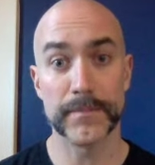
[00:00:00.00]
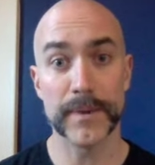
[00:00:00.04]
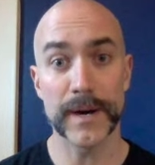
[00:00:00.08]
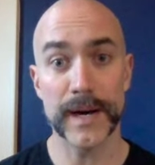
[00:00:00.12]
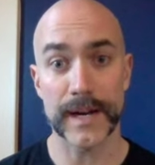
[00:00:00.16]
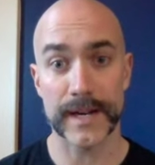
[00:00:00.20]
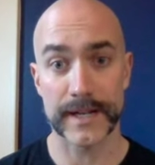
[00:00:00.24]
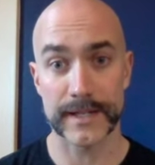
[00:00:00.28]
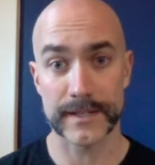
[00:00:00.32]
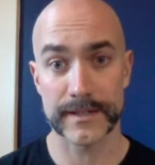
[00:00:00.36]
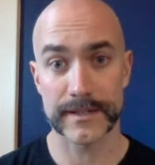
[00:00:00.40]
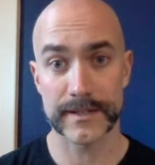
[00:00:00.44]

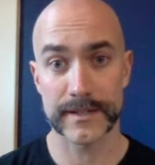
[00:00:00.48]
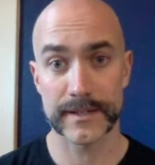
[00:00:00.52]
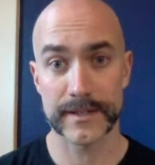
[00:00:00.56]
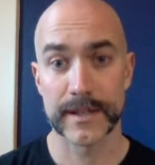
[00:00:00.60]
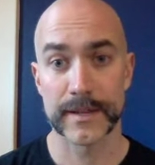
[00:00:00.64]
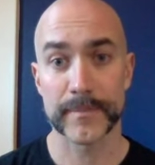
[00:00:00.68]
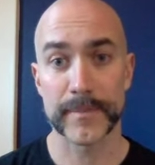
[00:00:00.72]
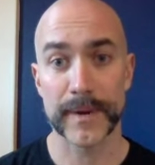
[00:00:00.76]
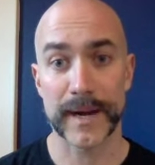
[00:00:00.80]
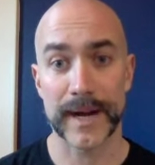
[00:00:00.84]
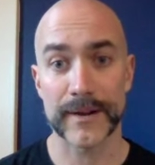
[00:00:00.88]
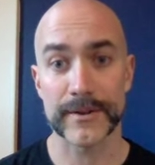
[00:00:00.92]
but
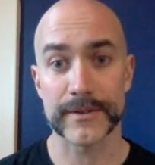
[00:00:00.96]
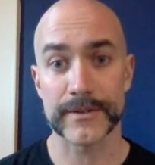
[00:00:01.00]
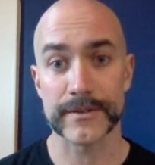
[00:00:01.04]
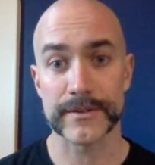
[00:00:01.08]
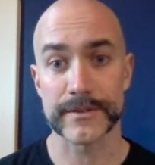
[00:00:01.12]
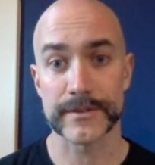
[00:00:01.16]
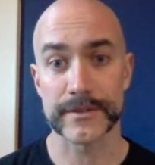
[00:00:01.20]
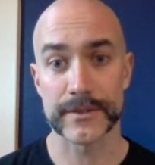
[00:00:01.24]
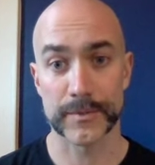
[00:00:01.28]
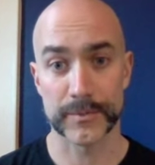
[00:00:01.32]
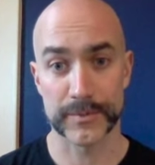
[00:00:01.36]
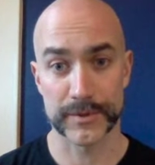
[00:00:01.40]
the
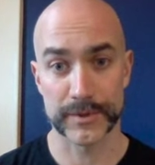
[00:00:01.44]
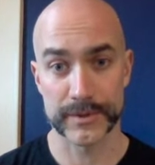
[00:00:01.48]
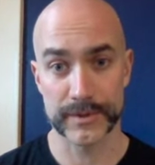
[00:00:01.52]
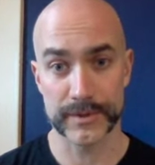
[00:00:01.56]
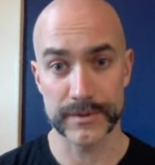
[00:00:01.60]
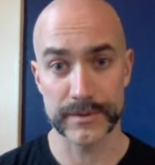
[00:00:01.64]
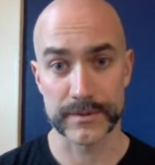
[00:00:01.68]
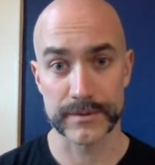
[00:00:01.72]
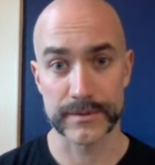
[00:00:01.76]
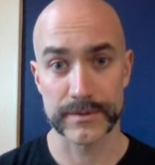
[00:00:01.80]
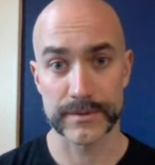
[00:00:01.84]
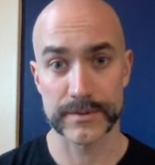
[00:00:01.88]
powers to
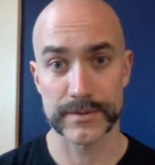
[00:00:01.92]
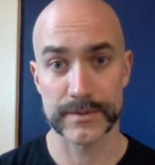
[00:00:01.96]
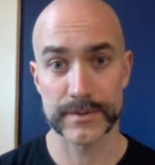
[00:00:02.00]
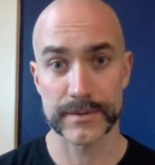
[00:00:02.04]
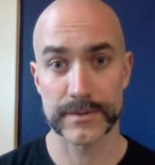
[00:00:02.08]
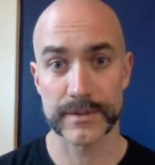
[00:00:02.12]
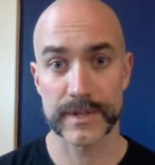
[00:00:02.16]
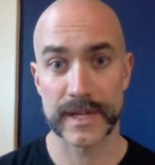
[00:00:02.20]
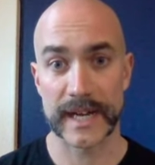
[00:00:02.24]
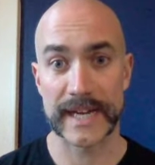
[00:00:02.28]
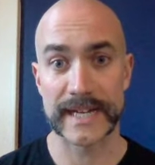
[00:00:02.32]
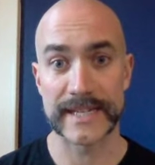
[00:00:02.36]

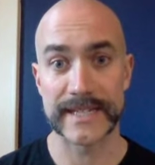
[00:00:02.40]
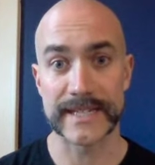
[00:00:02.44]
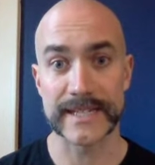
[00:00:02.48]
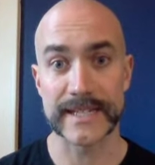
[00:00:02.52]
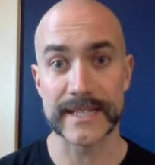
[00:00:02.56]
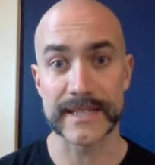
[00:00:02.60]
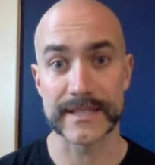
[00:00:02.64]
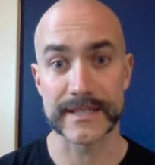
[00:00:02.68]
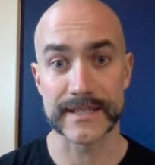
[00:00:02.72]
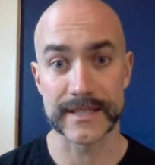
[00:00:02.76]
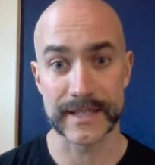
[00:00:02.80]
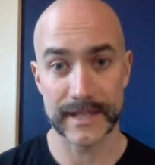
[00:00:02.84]
produce
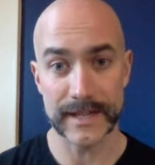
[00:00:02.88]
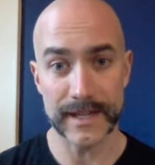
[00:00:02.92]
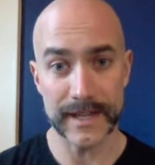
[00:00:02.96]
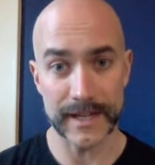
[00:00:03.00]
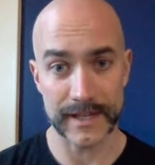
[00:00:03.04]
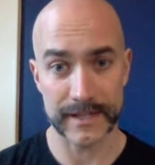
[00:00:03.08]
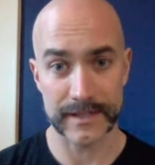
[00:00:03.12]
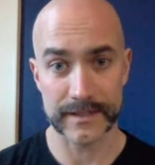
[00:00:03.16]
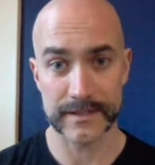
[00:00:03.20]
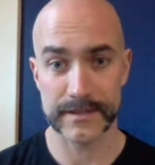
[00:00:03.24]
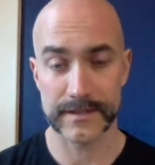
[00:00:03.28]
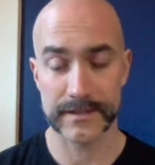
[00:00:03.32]
ideas in
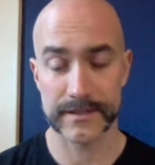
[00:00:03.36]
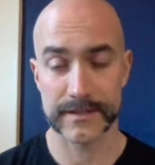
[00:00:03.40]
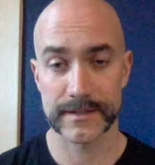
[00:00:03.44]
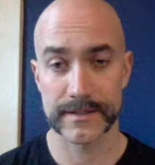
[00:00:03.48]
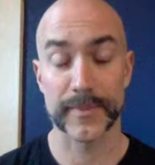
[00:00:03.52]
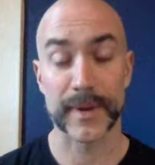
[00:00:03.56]
us,